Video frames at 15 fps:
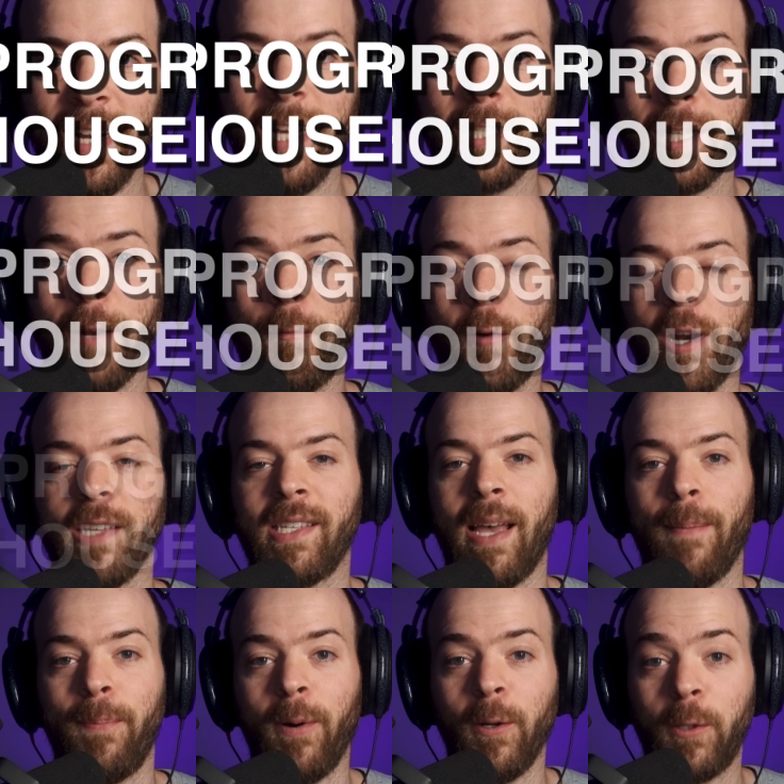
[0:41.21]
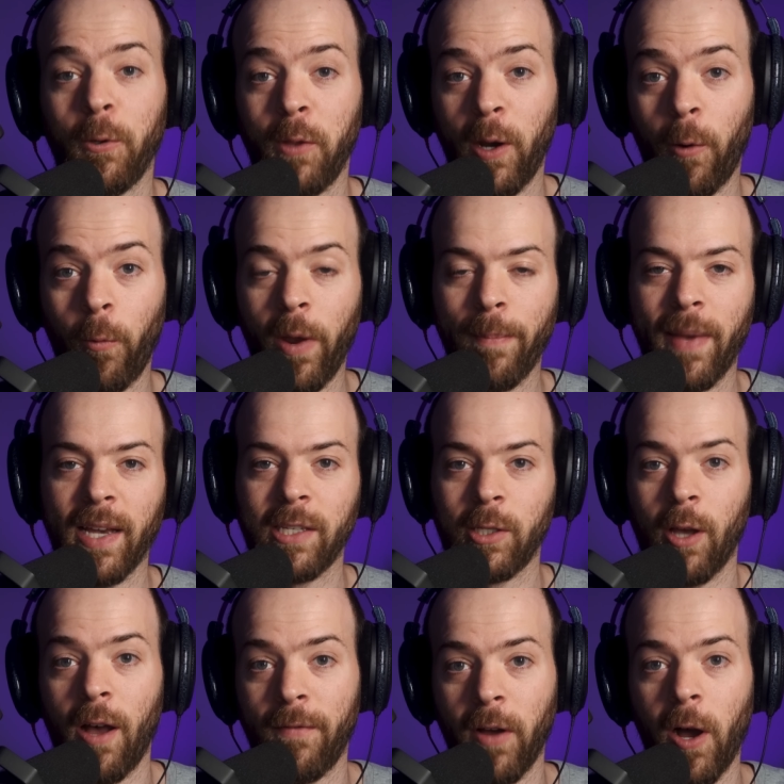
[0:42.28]
Listen for example to their
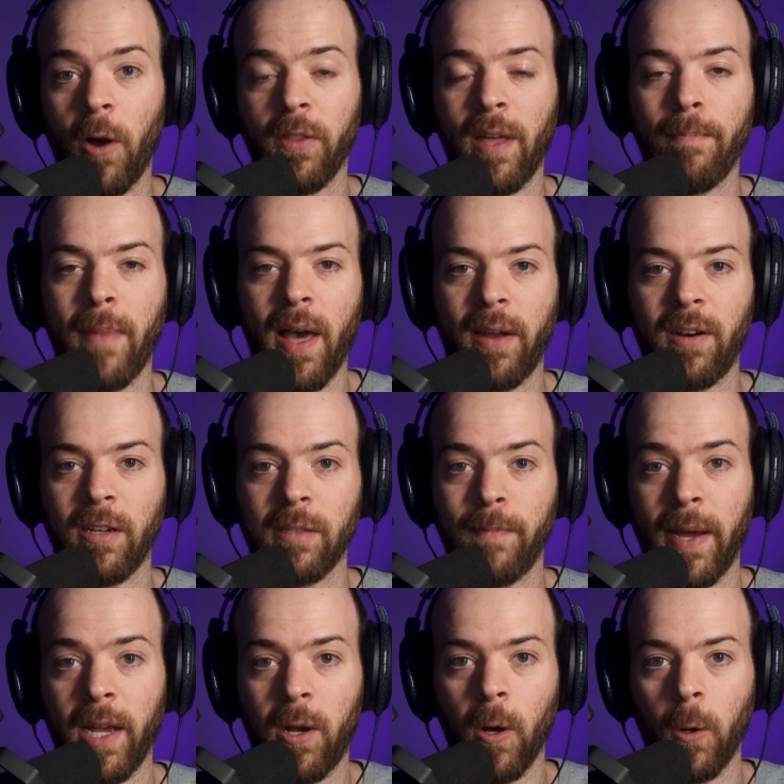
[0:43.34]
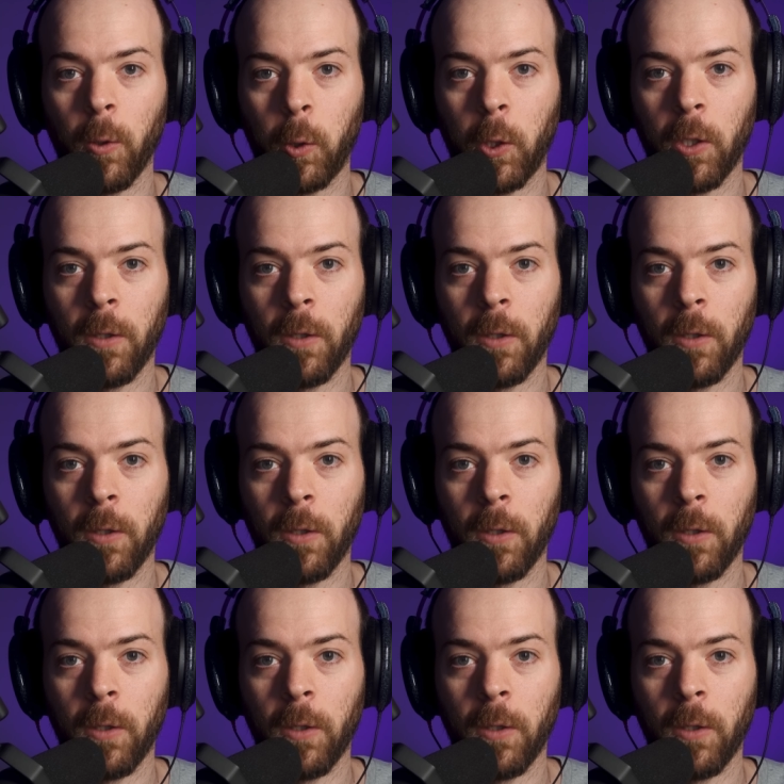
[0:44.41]
remix of All That Matters by Kosh.